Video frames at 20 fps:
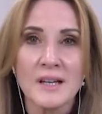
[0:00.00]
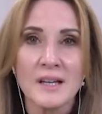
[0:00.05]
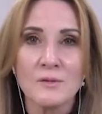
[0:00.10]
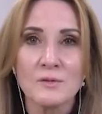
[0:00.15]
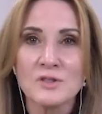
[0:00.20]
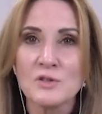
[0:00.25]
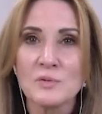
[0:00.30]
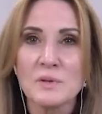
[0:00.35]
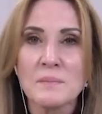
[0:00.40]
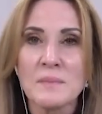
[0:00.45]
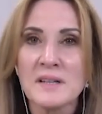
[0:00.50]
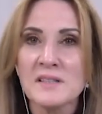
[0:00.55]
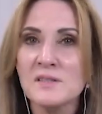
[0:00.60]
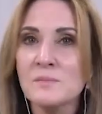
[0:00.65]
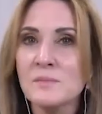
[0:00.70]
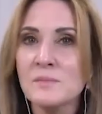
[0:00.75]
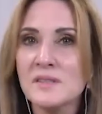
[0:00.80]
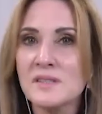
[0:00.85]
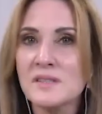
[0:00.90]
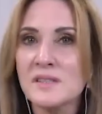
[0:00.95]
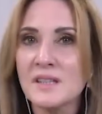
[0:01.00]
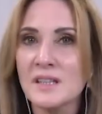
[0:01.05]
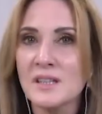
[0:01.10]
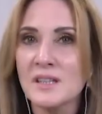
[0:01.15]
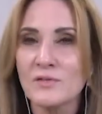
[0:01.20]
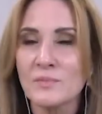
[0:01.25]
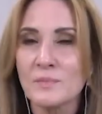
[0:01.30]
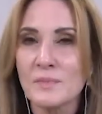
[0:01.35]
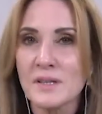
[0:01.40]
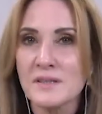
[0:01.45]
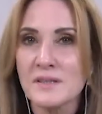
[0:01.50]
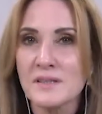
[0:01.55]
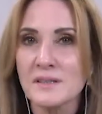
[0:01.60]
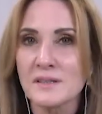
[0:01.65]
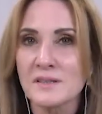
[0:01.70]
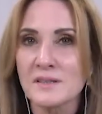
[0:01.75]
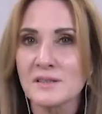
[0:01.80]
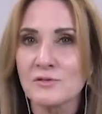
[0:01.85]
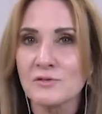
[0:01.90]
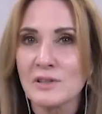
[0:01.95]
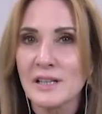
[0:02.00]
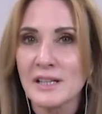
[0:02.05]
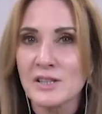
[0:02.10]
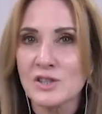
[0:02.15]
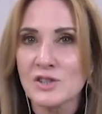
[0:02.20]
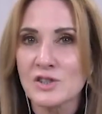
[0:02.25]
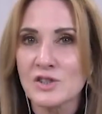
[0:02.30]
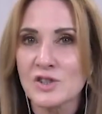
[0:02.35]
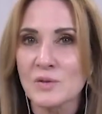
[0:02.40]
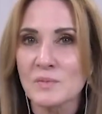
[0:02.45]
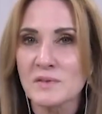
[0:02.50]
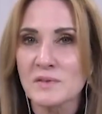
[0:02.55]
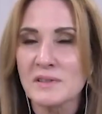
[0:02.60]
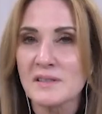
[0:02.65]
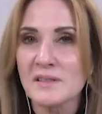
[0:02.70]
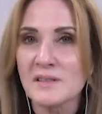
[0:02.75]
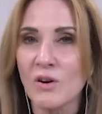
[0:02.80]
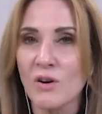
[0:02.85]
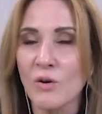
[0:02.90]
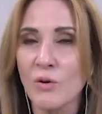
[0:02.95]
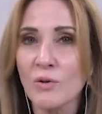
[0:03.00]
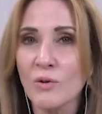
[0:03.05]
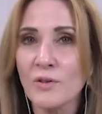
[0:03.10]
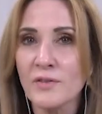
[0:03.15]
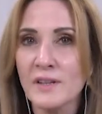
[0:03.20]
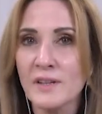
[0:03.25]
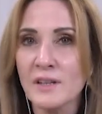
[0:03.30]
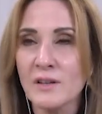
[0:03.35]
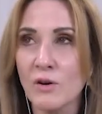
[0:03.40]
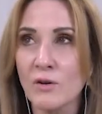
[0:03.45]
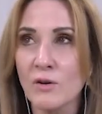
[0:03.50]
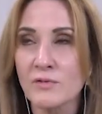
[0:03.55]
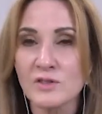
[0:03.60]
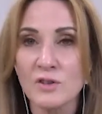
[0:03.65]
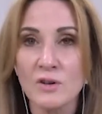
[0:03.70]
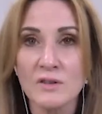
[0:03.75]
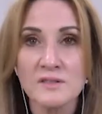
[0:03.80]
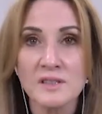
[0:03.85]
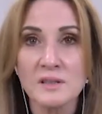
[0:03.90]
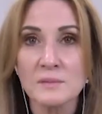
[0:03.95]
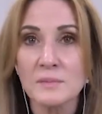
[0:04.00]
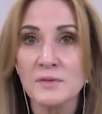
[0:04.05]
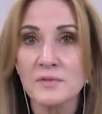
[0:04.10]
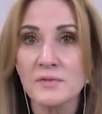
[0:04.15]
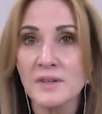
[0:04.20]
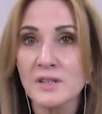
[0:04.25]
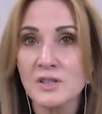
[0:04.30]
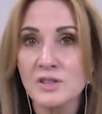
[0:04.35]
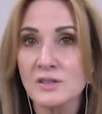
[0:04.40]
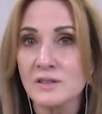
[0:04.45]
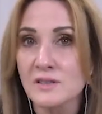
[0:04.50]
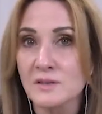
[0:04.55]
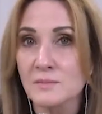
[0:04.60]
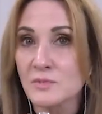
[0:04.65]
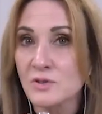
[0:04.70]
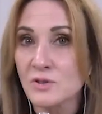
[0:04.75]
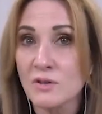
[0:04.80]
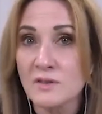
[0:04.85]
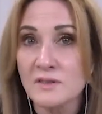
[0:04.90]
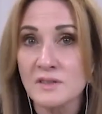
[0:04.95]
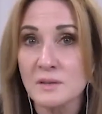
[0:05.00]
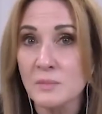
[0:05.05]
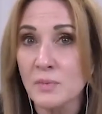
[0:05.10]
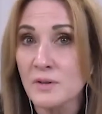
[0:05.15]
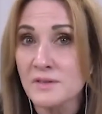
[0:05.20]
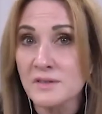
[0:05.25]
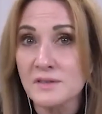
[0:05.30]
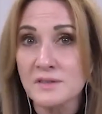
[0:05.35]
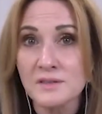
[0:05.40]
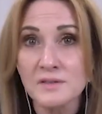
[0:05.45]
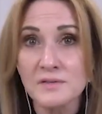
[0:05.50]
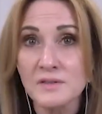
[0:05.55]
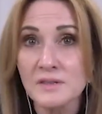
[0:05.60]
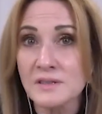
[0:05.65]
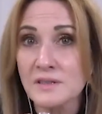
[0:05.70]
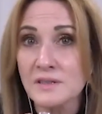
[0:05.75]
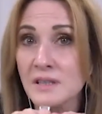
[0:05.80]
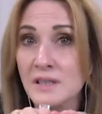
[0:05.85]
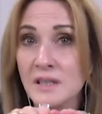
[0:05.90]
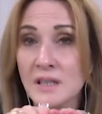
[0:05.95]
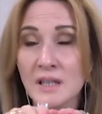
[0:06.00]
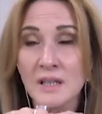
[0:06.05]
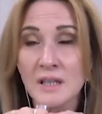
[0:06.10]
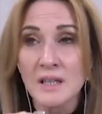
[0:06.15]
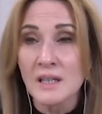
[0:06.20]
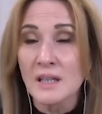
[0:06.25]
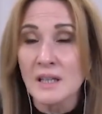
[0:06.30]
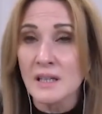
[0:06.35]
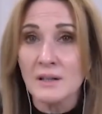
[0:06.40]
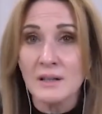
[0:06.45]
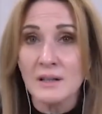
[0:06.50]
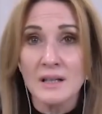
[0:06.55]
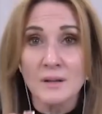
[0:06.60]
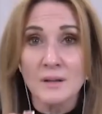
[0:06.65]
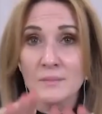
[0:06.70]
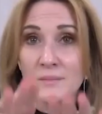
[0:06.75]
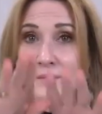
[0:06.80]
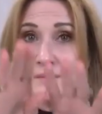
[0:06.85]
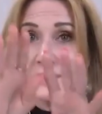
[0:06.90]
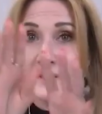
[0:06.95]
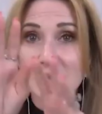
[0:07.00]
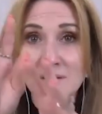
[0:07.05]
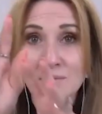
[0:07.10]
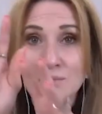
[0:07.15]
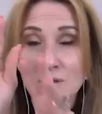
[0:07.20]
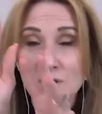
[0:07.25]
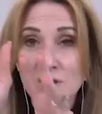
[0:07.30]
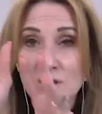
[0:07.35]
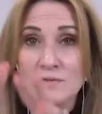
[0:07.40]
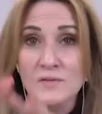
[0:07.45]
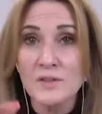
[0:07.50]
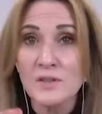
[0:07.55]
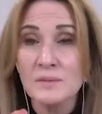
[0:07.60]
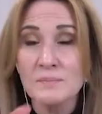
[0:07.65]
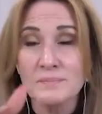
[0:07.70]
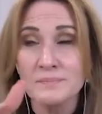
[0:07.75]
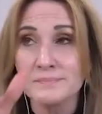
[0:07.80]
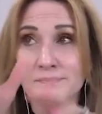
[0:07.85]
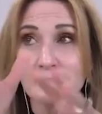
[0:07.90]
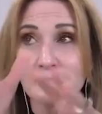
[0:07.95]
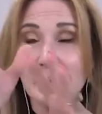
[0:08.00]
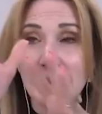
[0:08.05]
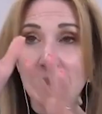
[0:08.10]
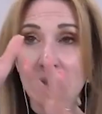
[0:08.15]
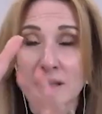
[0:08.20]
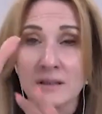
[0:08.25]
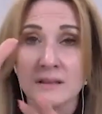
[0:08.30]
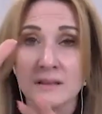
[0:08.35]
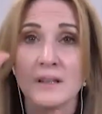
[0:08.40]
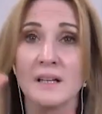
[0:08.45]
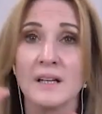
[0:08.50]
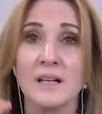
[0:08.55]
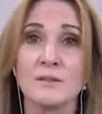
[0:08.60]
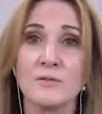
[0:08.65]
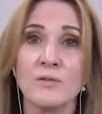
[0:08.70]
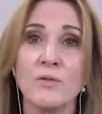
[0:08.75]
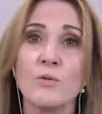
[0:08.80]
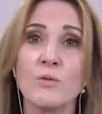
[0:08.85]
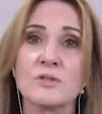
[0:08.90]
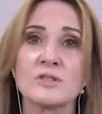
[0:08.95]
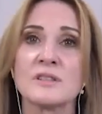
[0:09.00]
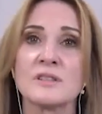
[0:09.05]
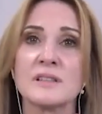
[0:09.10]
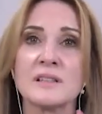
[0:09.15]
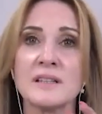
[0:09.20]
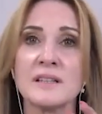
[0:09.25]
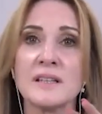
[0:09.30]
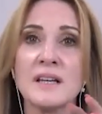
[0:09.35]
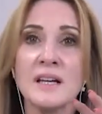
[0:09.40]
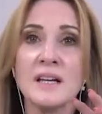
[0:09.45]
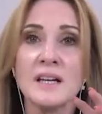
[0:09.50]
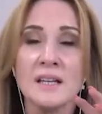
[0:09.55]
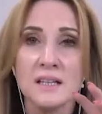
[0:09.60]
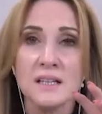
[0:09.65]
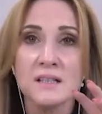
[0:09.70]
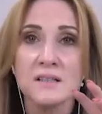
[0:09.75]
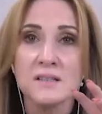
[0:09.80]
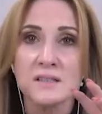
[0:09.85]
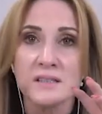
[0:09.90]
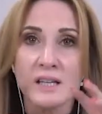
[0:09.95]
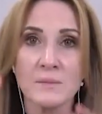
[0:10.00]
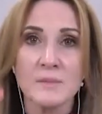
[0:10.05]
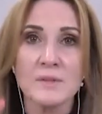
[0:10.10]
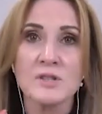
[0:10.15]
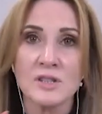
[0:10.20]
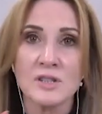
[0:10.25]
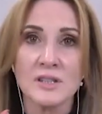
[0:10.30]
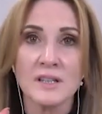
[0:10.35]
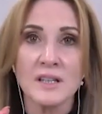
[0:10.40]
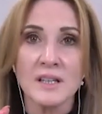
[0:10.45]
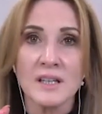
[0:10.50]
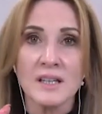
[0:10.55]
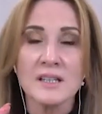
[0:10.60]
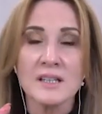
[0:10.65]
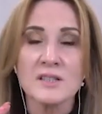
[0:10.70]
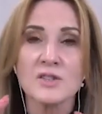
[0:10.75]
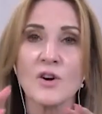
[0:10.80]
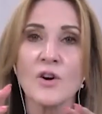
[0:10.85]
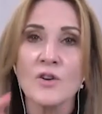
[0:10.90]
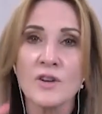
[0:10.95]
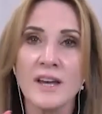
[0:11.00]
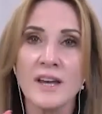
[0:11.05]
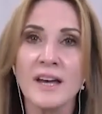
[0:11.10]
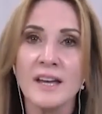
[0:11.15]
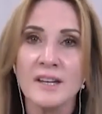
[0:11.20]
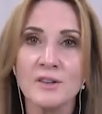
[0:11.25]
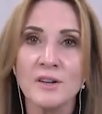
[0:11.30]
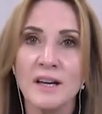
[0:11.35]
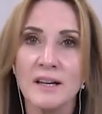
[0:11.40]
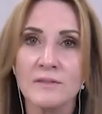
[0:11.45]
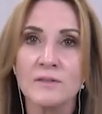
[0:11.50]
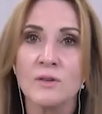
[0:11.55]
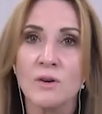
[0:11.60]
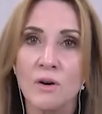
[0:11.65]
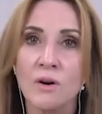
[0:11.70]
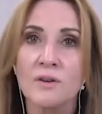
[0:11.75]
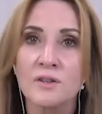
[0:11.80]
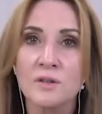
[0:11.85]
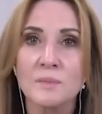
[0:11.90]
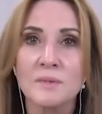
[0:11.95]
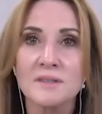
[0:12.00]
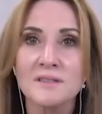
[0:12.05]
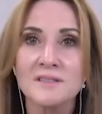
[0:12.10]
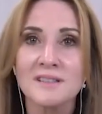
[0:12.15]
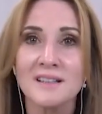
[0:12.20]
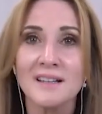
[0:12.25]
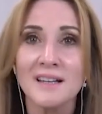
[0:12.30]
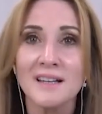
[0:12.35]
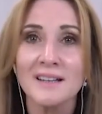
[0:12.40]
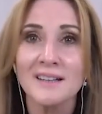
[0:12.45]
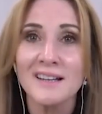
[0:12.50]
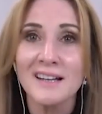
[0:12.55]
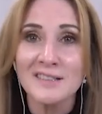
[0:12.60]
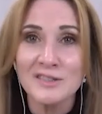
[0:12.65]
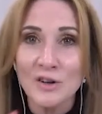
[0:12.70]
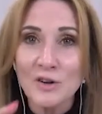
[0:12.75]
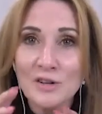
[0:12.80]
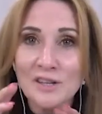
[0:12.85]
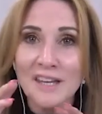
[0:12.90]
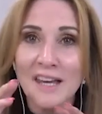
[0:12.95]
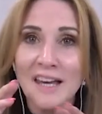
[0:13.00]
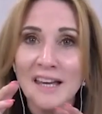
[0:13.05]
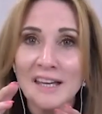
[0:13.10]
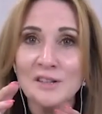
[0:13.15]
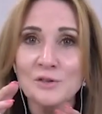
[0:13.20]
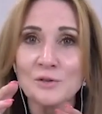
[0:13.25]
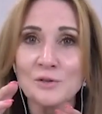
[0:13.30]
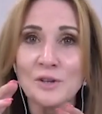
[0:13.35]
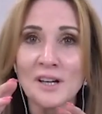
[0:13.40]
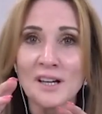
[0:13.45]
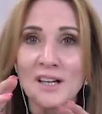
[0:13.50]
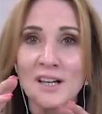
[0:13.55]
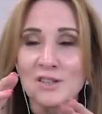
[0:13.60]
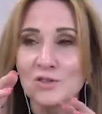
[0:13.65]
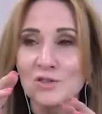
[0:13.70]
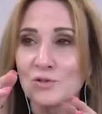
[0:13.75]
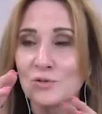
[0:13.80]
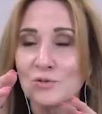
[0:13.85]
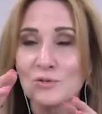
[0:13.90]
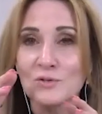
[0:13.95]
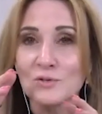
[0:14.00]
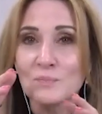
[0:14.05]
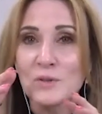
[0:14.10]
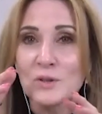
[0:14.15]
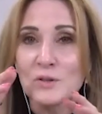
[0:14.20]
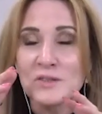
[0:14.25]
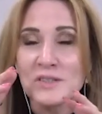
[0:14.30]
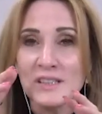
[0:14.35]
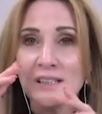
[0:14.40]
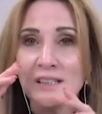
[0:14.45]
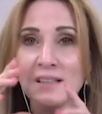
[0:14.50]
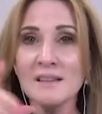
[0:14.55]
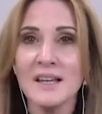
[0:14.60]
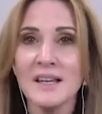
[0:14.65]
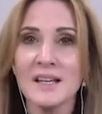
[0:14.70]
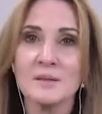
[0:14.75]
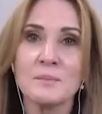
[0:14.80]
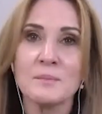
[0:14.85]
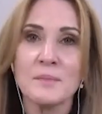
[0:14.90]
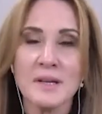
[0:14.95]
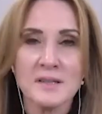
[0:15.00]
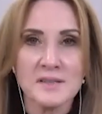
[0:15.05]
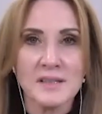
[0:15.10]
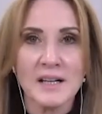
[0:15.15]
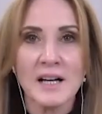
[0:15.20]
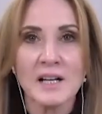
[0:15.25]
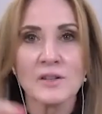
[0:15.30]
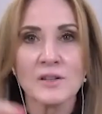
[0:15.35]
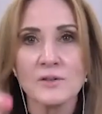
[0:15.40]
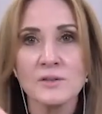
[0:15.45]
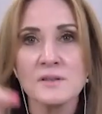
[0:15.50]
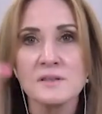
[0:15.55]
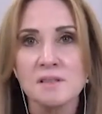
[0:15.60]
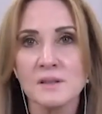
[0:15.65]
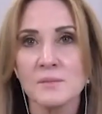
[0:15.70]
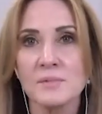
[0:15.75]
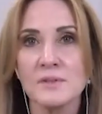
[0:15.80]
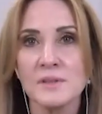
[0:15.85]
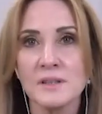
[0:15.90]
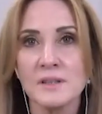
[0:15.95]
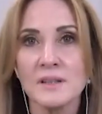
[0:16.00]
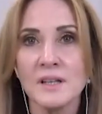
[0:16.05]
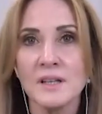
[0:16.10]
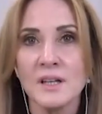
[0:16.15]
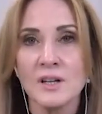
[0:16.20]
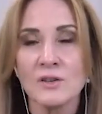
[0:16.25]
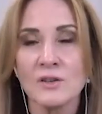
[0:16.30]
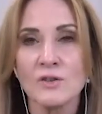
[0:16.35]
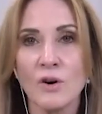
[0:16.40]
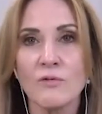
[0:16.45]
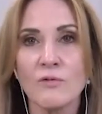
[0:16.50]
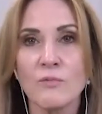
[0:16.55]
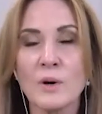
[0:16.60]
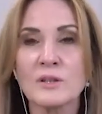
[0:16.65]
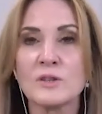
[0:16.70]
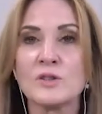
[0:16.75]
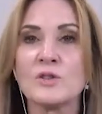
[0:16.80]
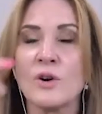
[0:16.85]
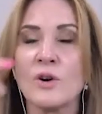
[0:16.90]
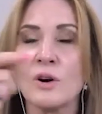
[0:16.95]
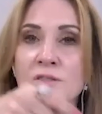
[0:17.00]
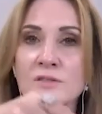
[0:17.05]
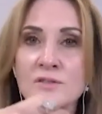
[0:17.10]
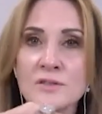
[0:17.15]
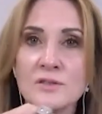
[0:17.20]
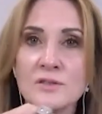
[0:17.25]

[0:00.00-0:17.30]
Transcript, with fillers: So we mustn't be scared of messiness in relationships. This whole thing of toxic perfectionism, toxic positivity, um, this which is very big, unfortunately, is damaging. It's okay to have an argument, and it's okay to to because in that mess, I learned something of what not to